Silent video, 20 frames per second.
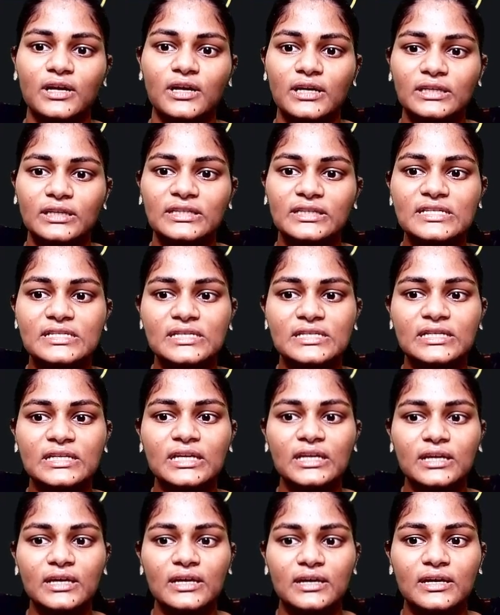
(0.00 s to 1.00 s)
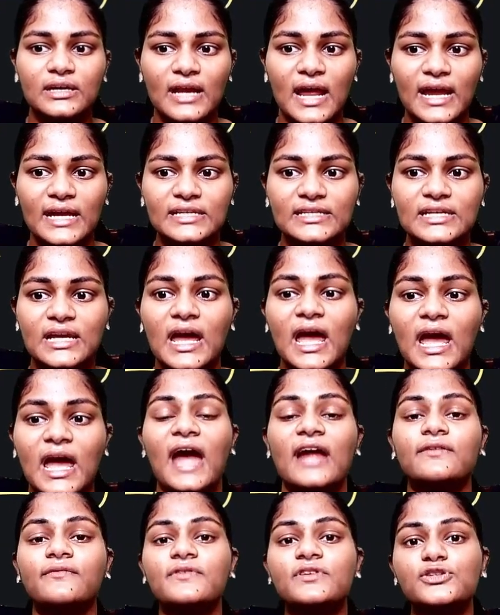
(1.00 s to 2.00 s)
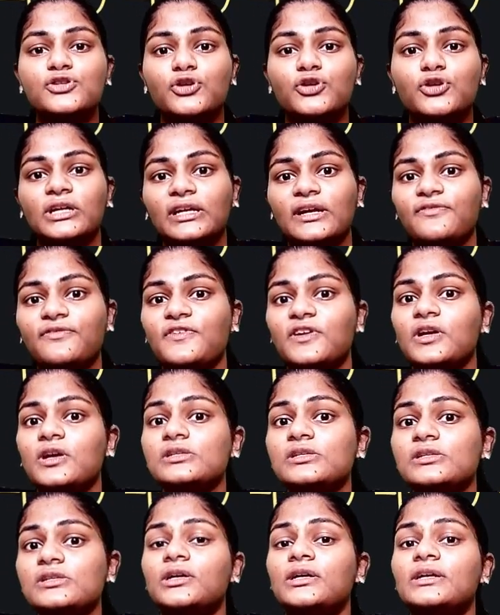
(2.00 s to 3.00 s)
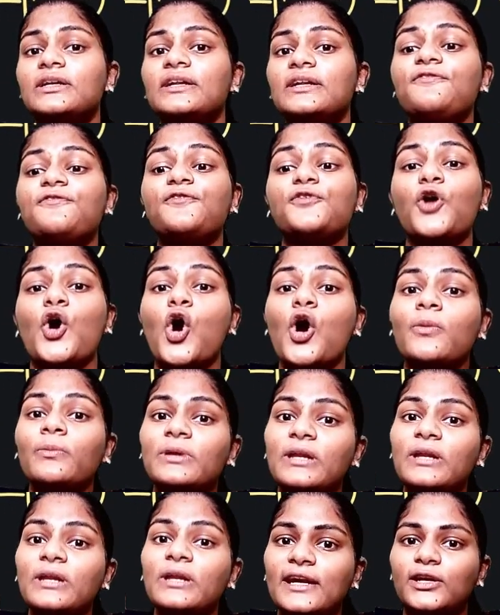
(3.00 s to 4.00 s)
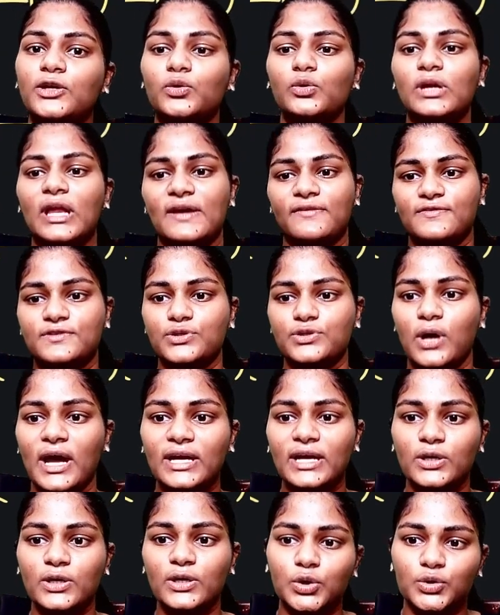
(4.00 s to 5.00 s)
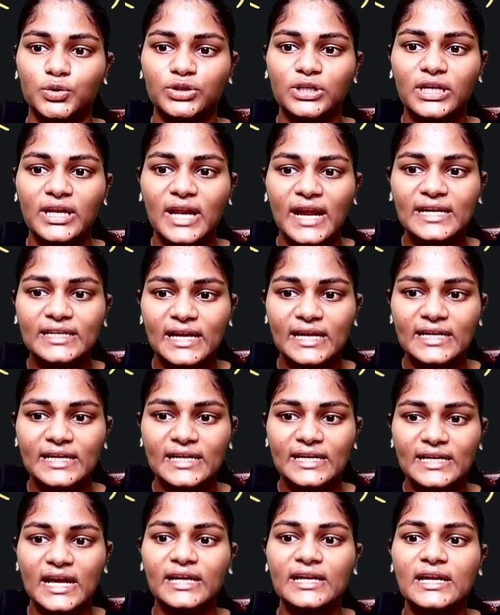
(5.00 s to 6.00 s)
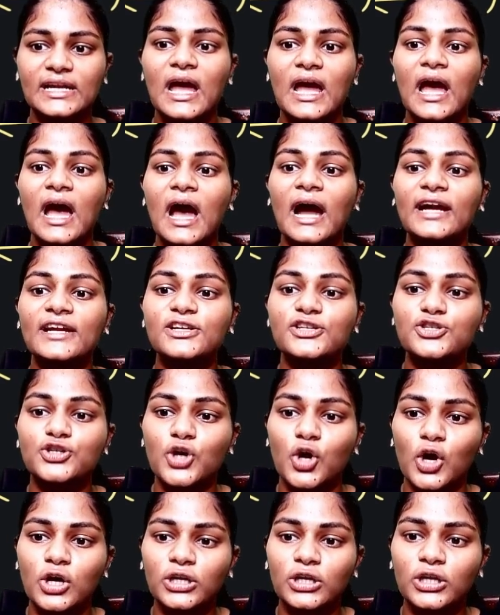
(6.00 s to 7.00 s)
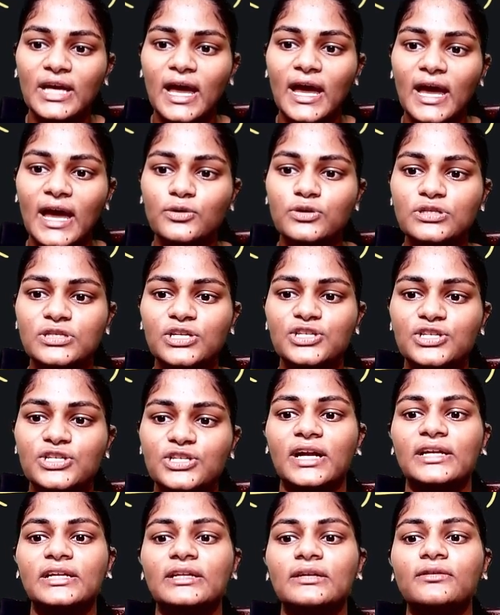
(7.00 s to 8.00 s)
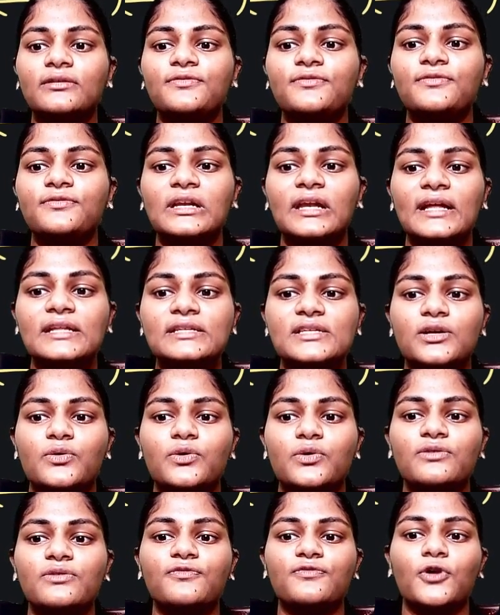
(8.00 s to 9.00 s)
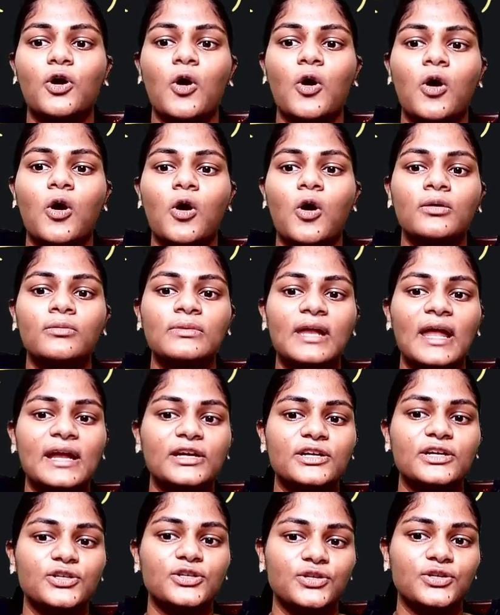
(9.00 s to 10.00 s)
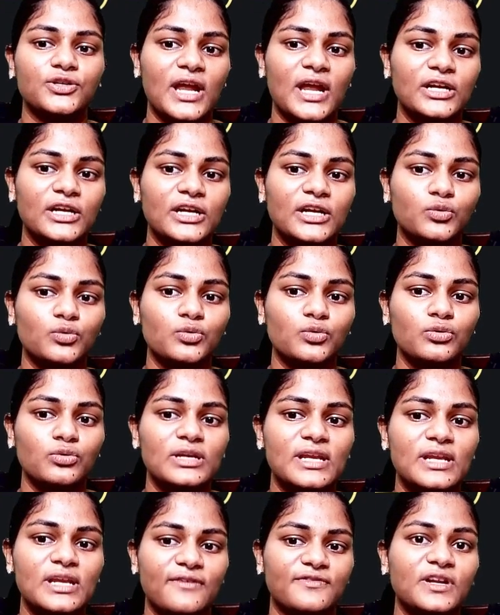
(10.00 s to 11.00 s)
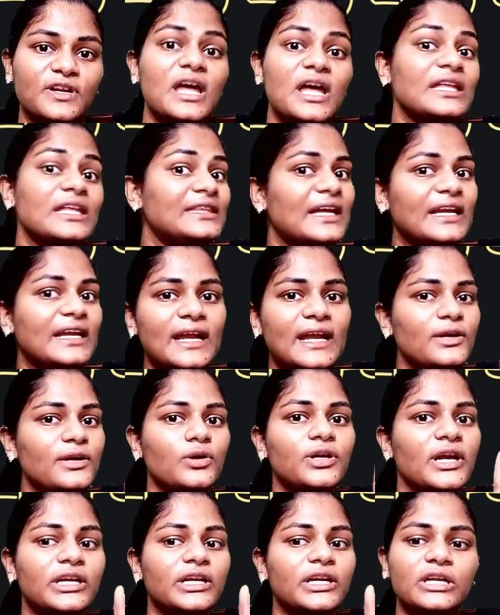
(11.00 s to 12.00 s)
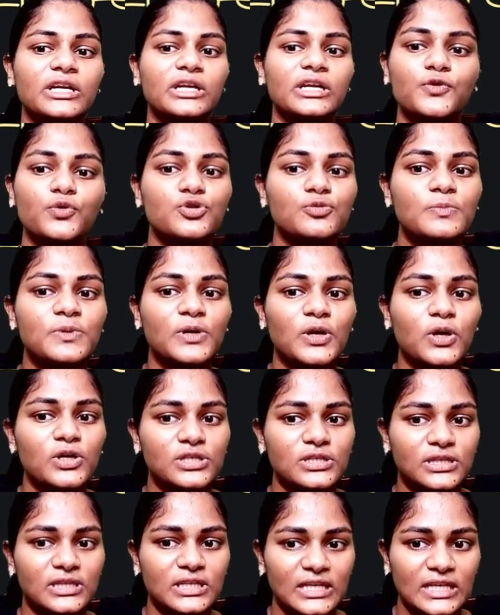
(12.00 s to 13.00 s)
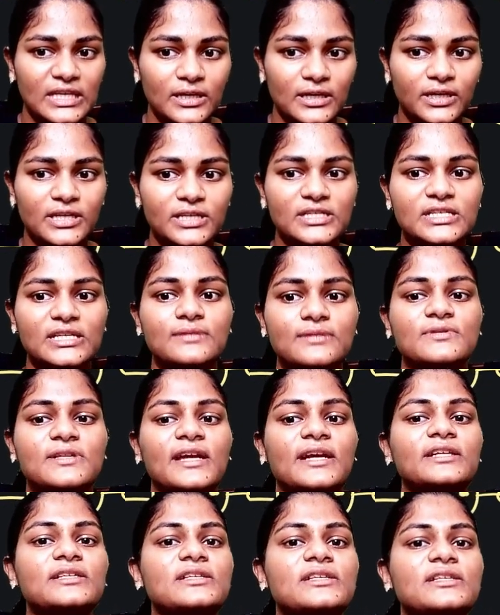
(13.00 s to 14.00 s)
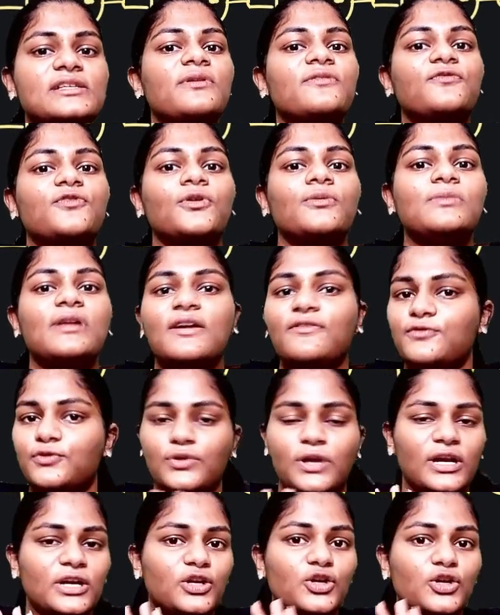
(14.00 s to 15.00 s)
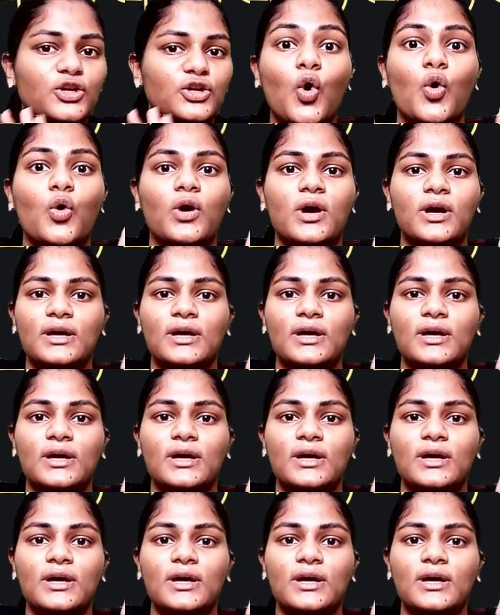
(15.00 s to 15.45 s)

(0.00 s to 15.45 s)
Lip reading: this is the right. And we saw that our fingers are curling from right to left. So I go to the right hand side, I draw the arrow such that the field lines are going from right to left. Then I don't get confused because here it seems like it's coming from left to right. No,